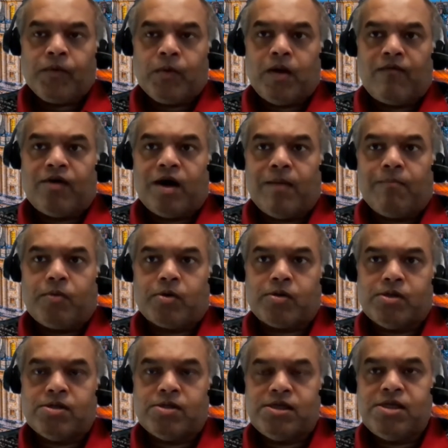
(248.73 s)
You have
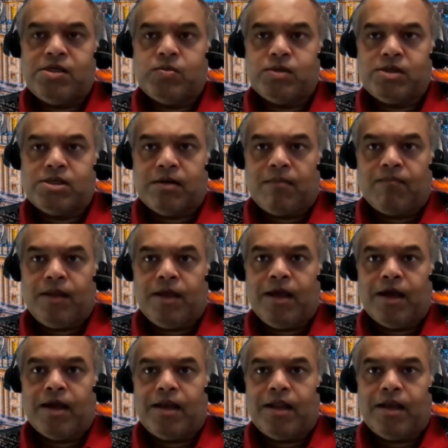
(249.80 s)
hypotheses with
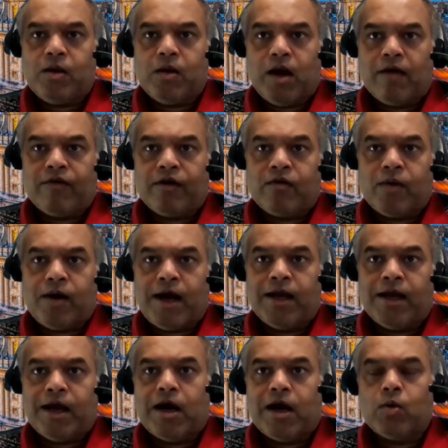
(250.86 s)
something and then you have to try
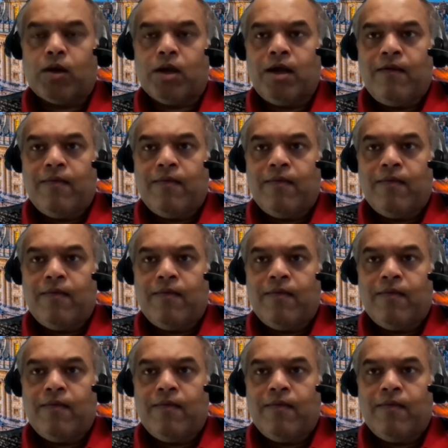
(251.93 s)
it out.